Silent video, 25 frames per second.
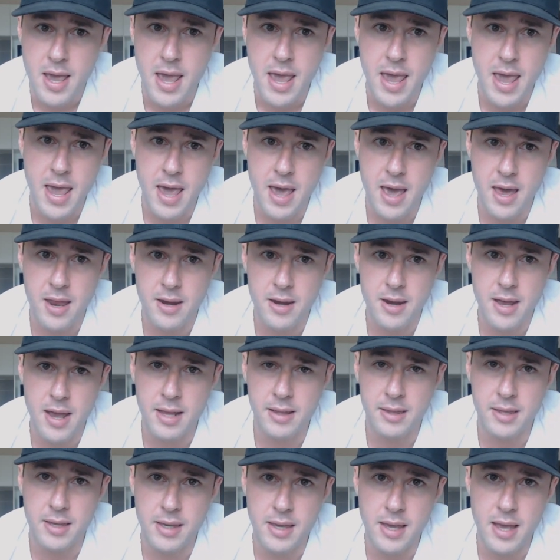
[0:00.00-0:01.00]
And
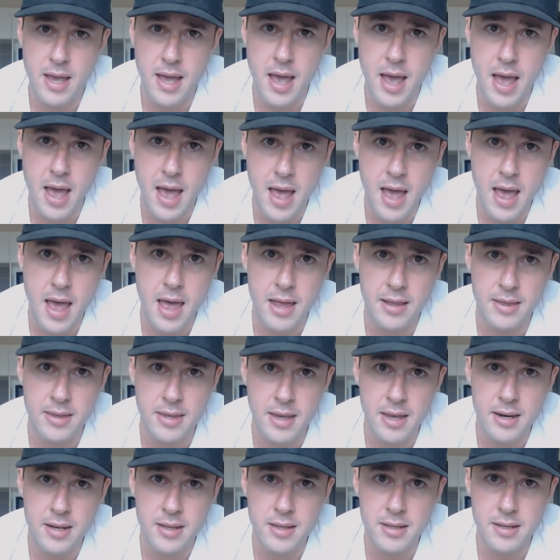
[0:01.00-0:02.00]
at the
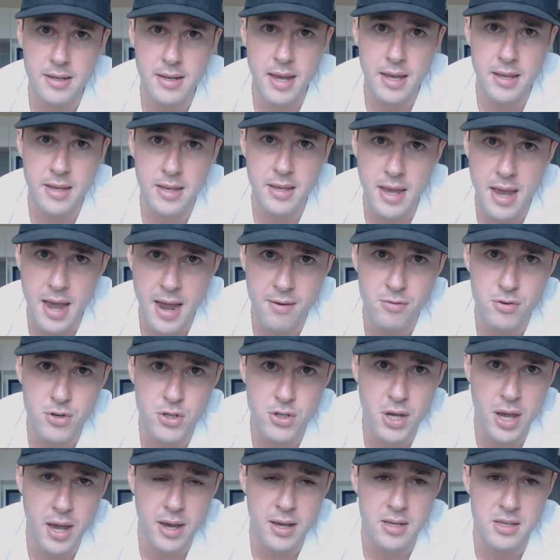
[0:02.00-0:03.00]
end of the day, the
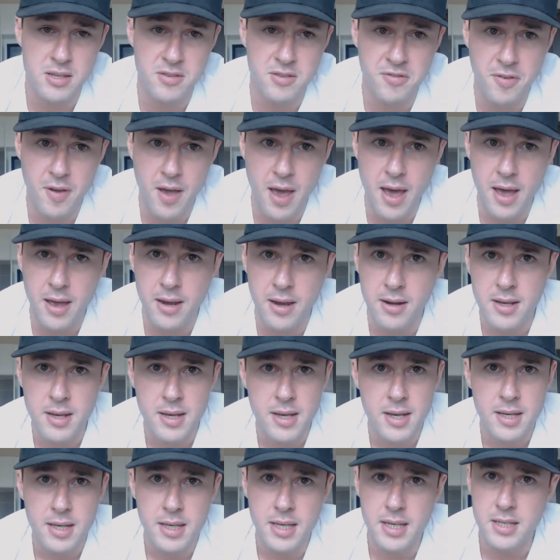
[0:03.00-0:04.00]
average guy is fat,
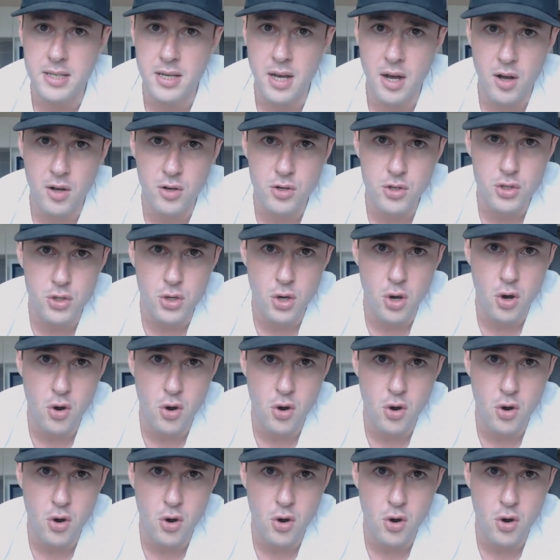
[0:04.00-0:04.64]
he's hunched